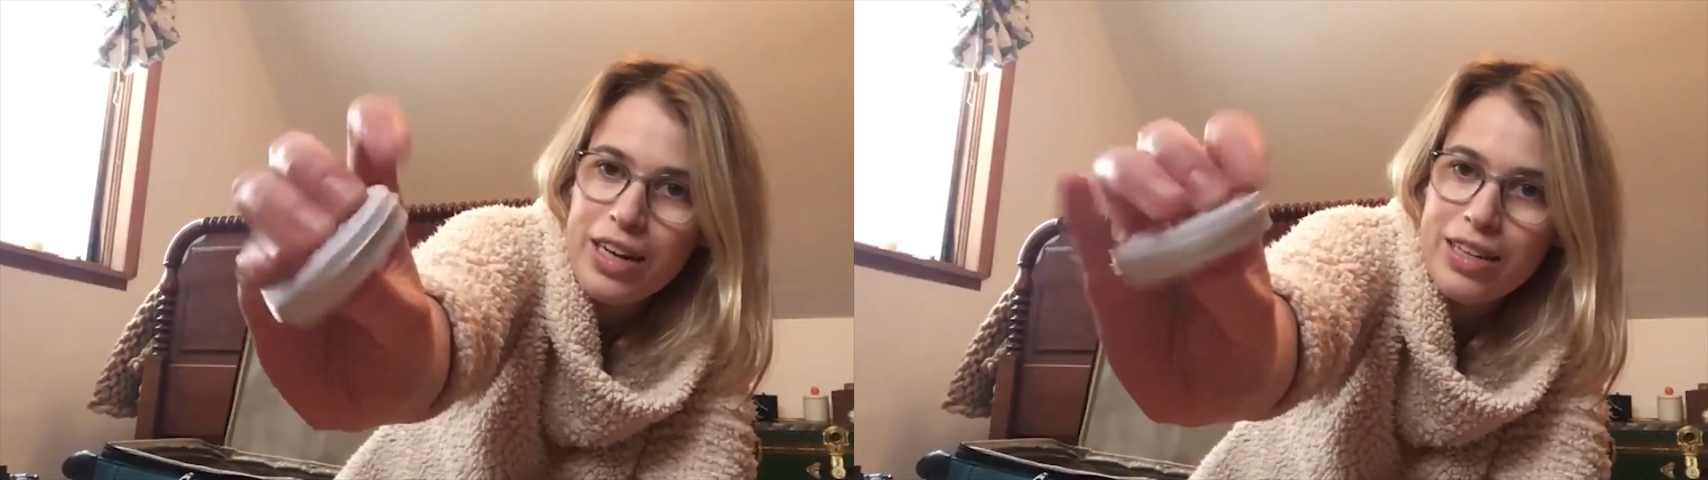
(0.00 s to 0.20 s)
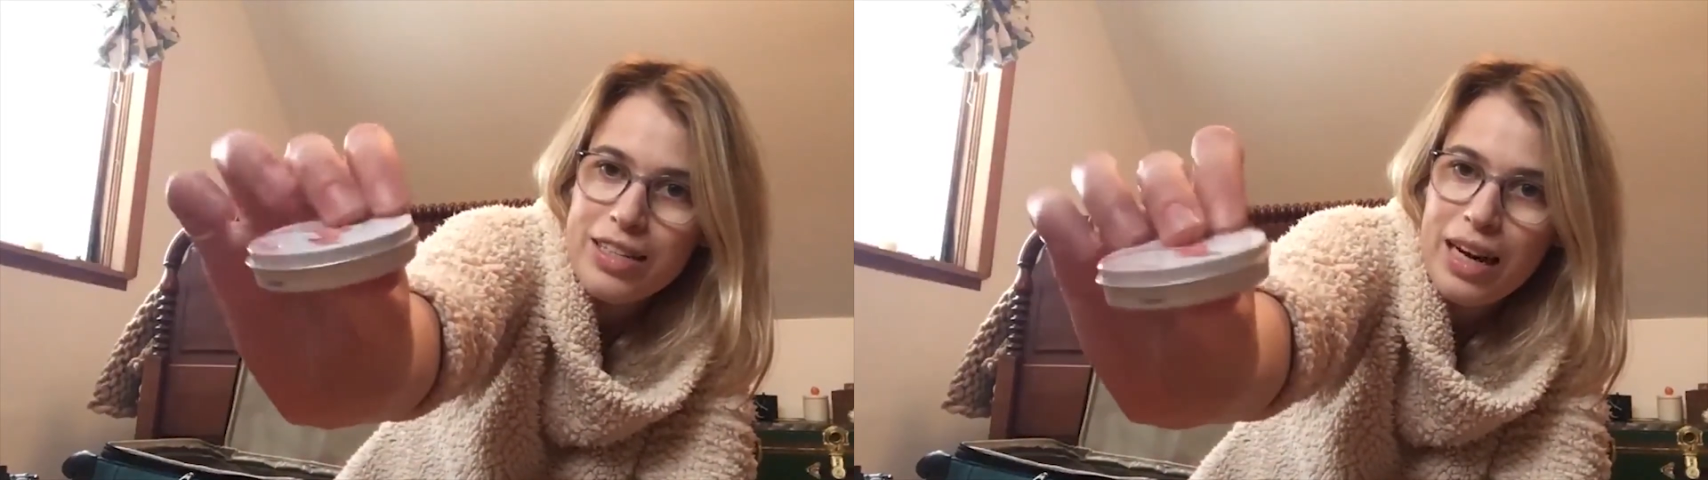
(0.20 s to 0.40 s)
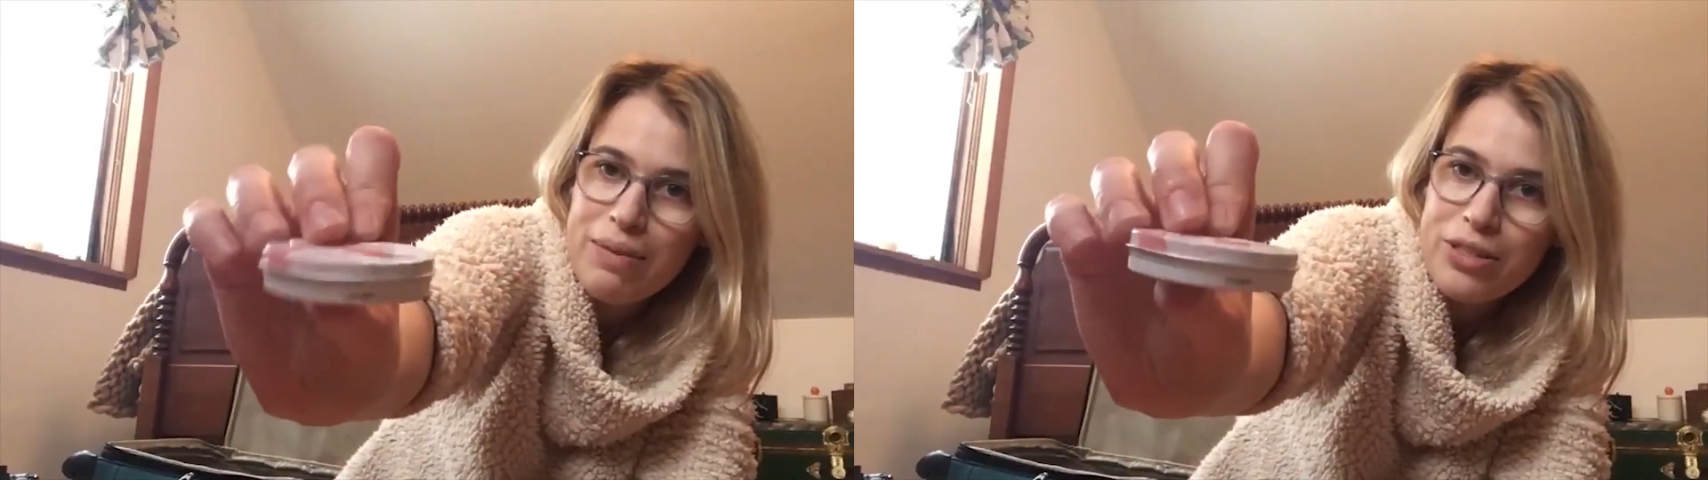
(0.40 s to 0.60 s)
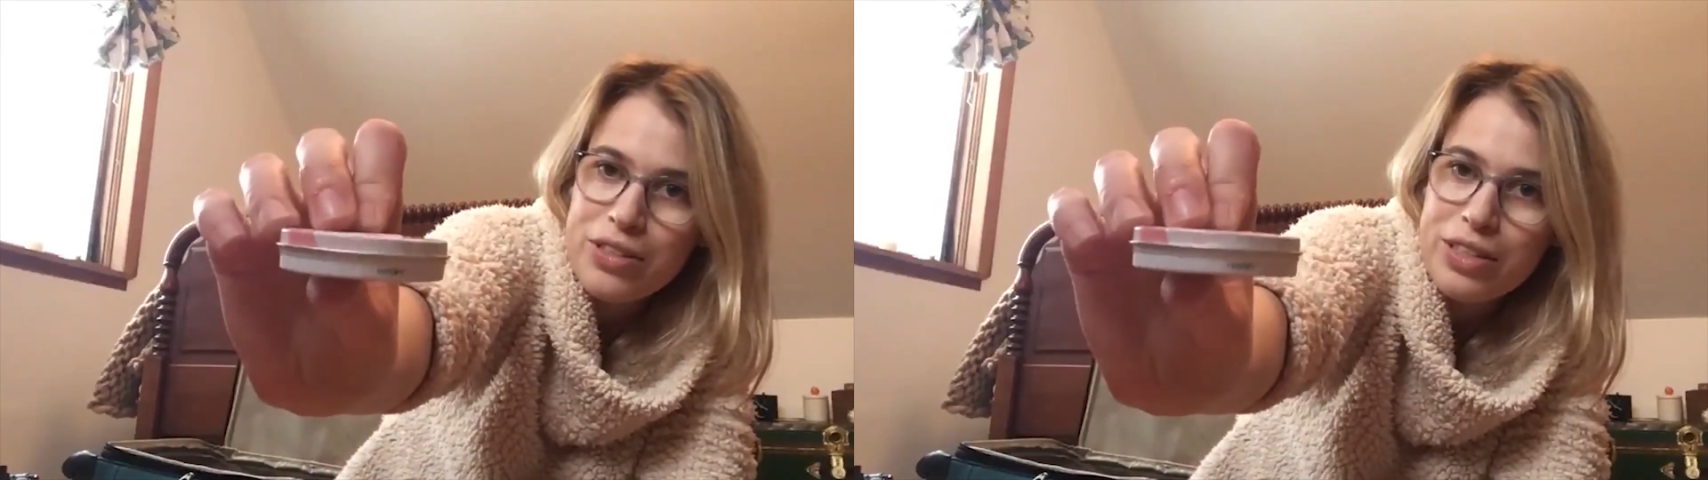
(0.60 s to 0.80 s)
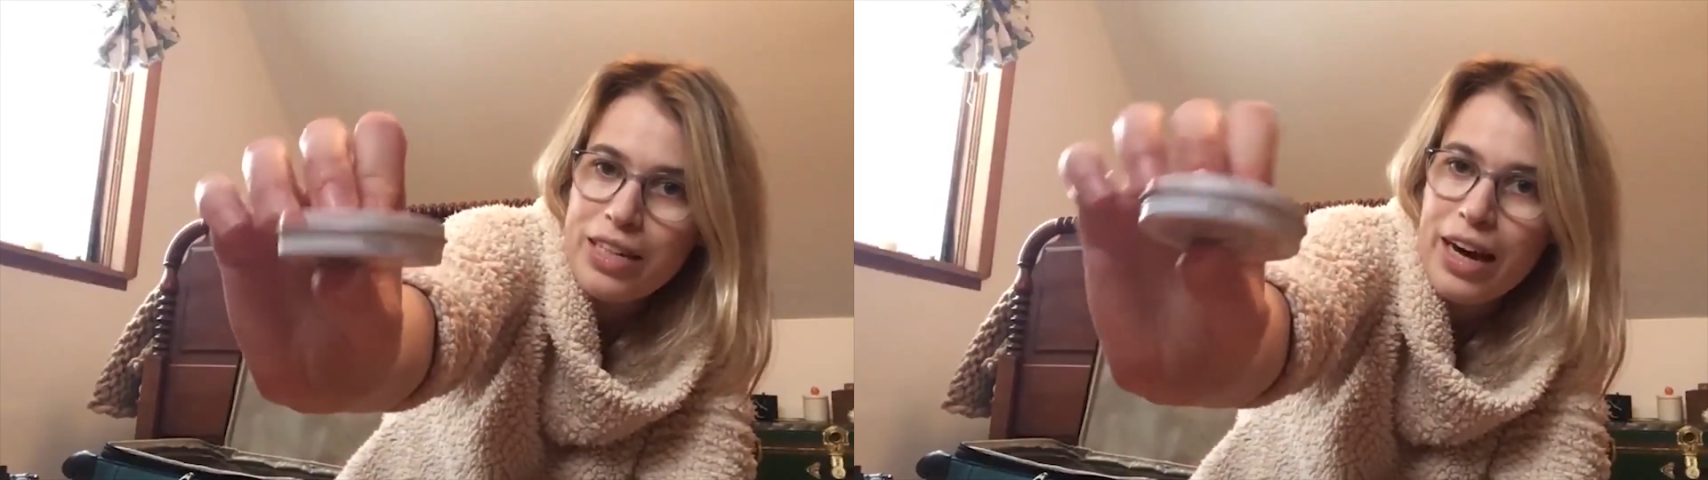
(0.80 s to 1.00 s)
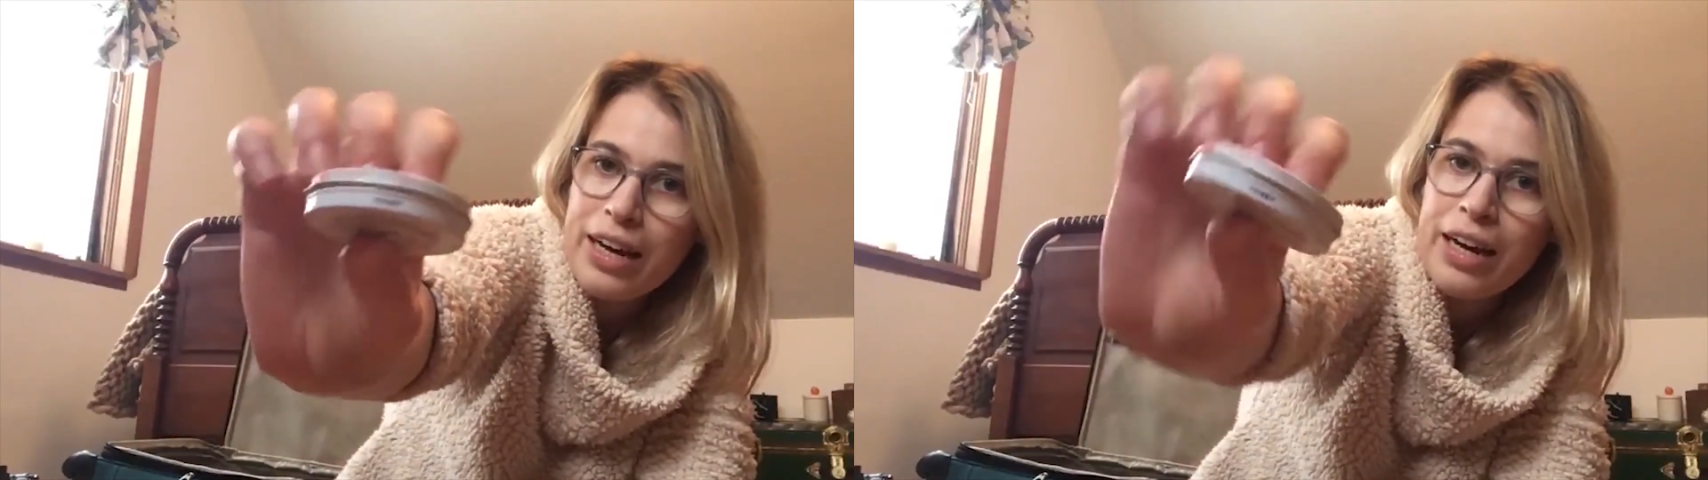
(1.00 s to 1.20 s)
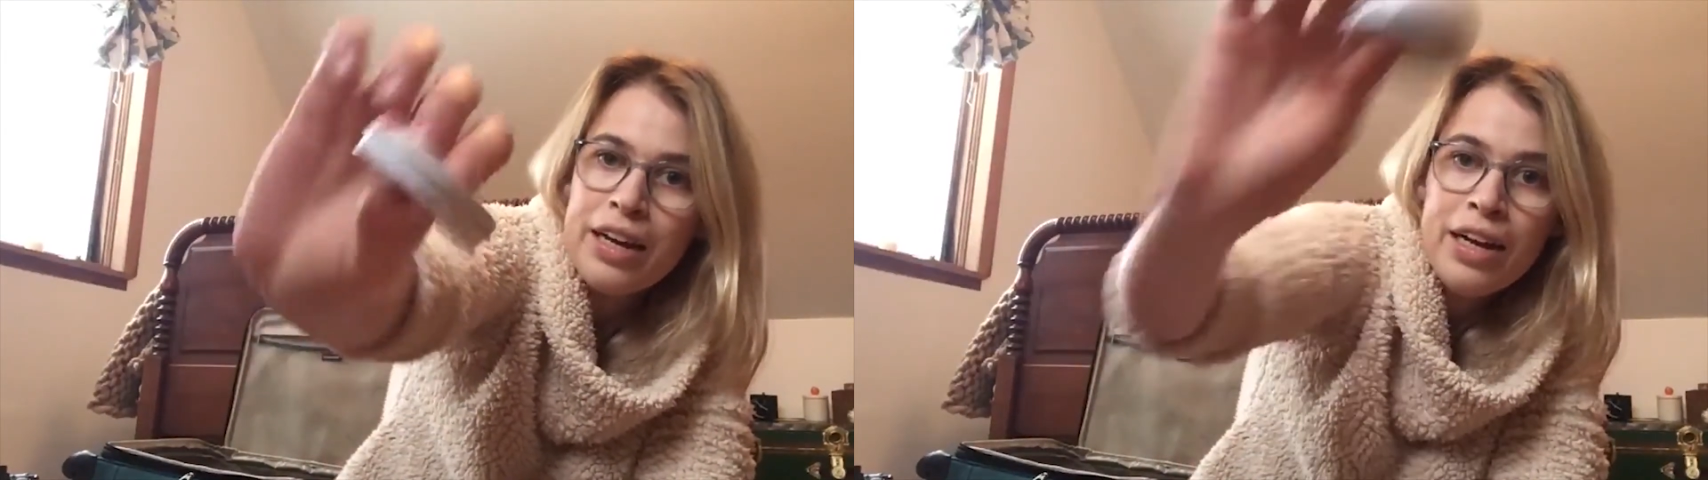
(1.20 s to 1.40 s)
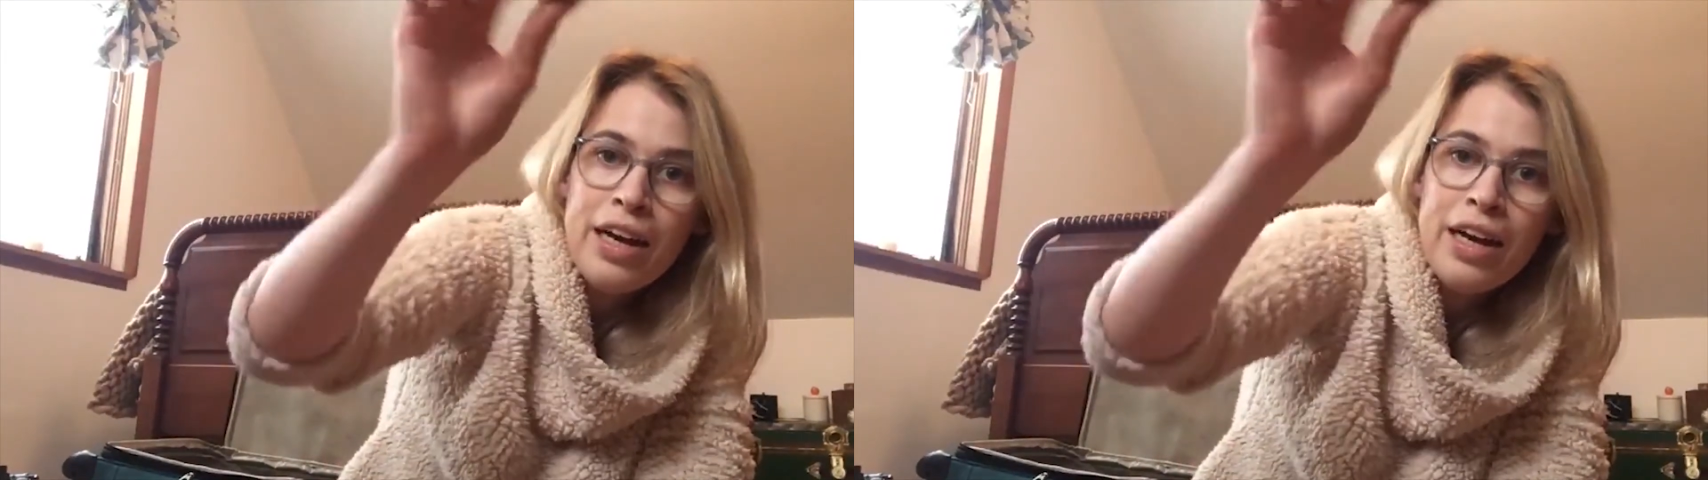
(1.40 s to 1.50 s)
and it's absolutely tiny.